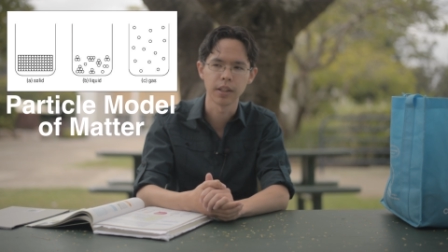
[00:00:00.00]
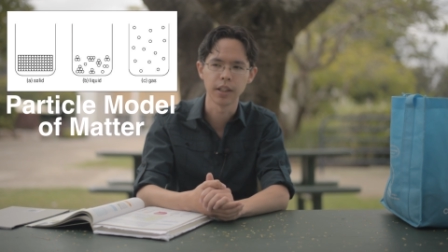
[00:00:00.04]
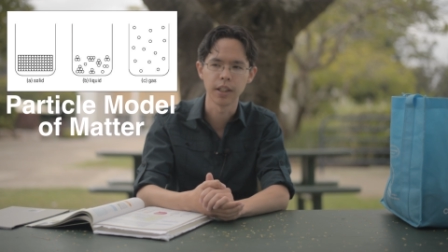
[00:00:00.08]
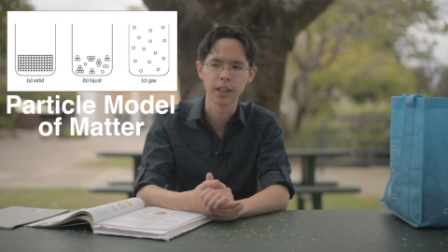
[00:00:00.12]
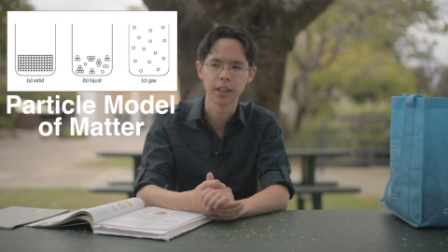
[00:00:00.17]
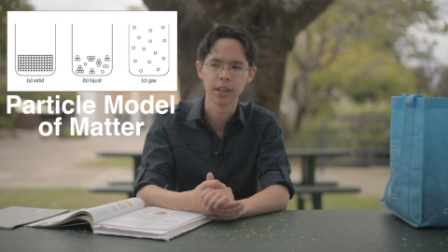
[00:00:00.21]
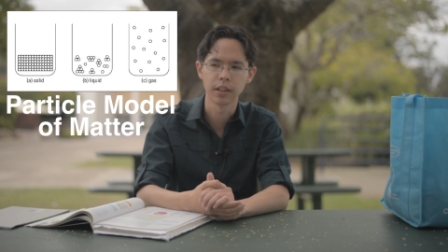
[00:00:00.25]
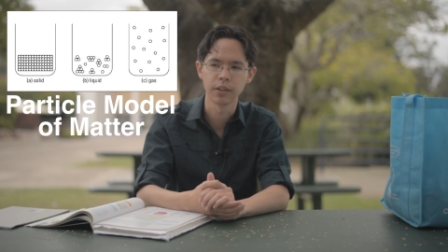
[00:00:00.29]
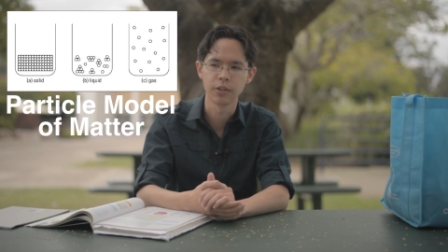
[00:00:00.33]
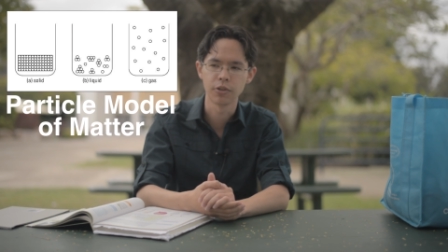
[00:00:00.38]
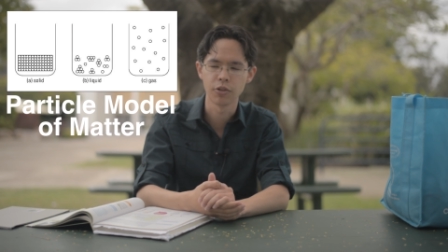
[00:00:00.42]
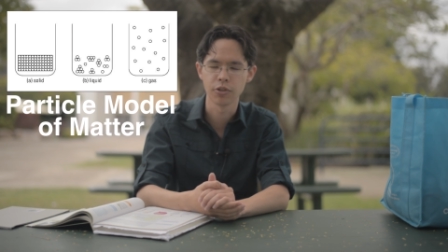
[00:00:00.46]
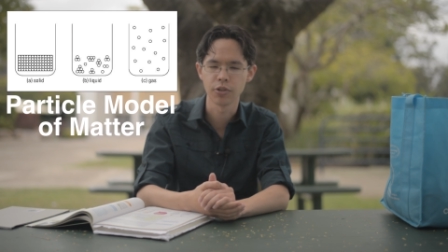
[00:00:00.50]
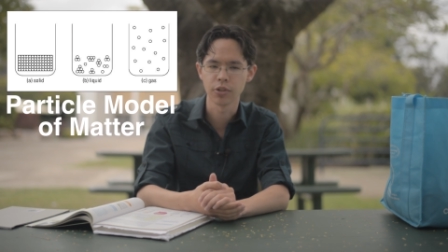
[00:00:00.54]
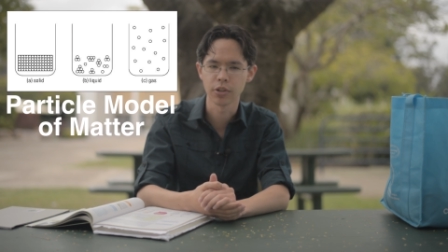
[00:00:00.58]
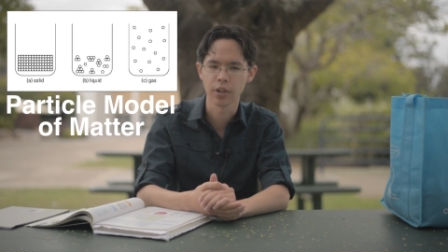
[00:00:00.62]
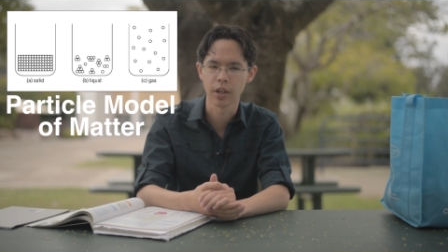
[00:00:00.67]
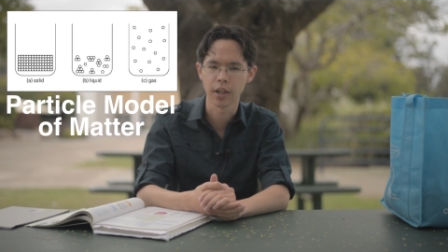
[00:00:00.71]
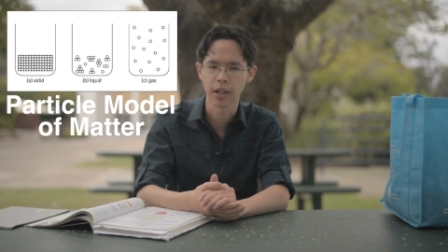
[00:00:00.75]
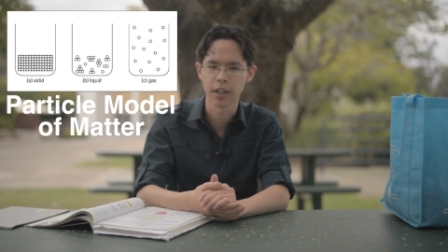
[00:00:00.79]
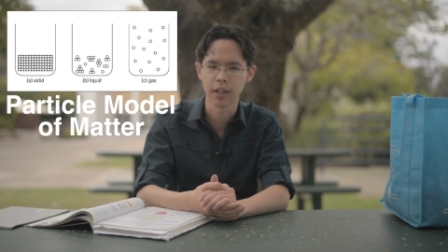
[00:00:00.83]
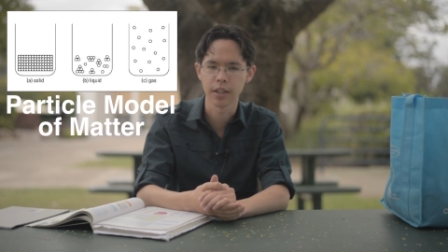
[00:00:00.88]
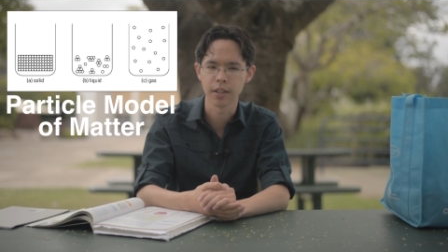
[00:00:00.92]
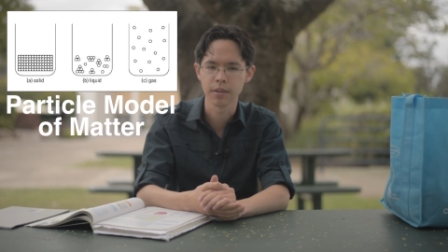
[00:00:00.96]
in junior
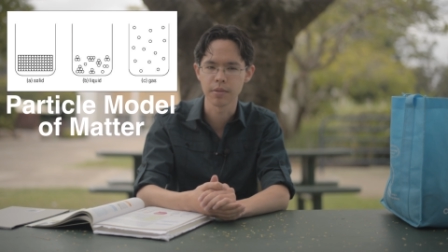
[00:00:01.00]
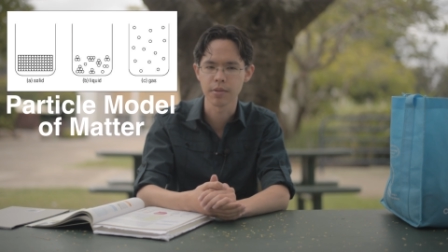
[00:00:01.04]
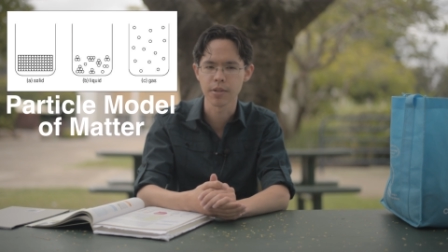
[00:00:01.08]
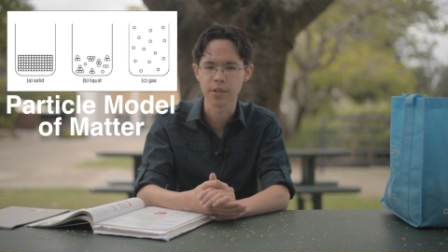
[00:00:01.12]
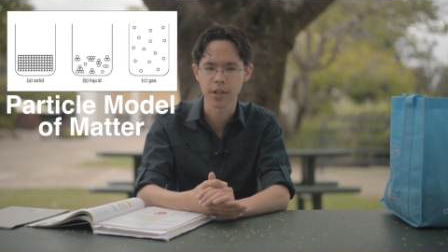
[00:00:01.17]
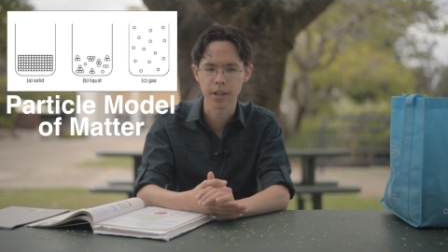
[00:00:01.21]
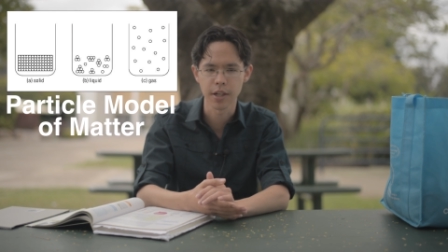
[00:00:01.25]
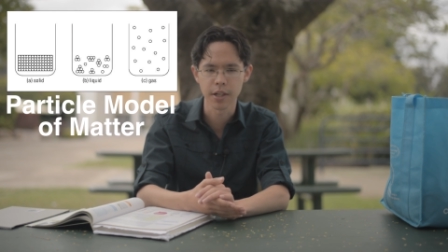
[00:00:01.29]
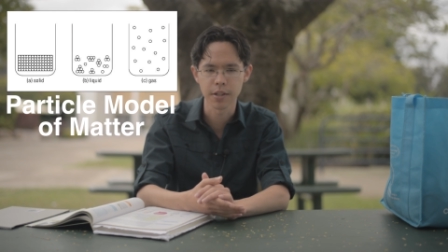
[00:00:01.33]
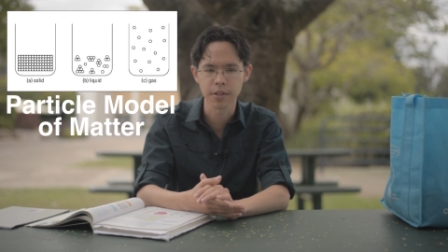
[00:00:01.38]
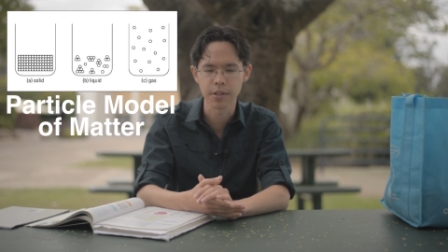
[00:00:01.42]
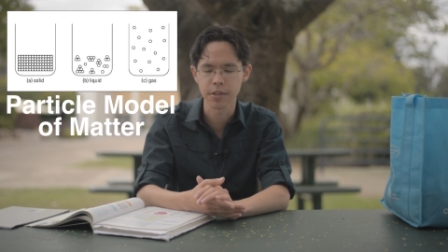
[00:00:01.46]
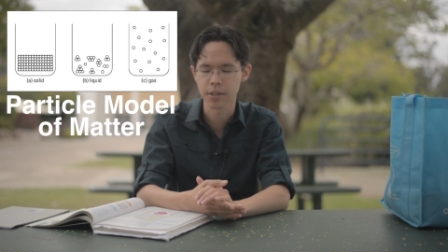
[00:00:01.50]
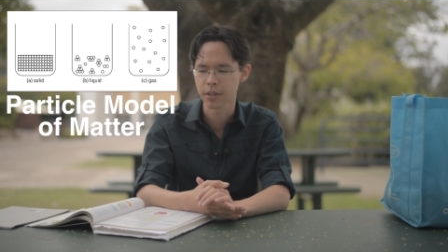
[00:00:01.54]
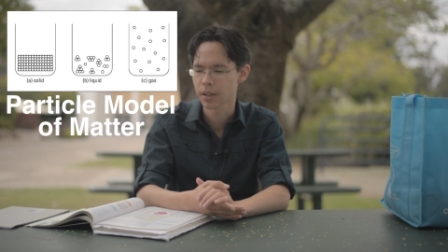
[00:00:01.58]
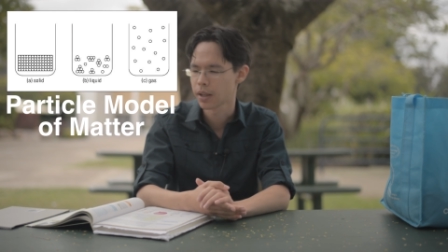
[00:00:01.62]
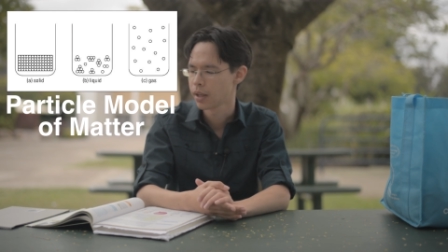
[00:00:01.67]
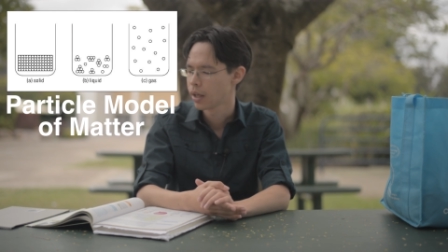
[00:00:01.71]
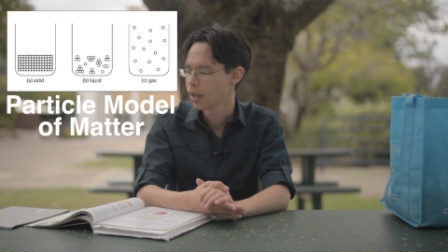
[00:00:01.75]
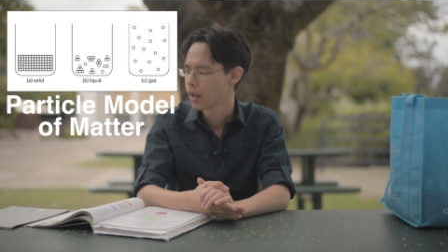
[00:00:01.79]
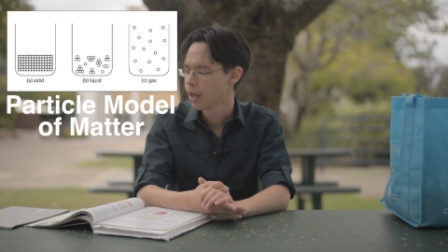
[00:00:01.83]
high science,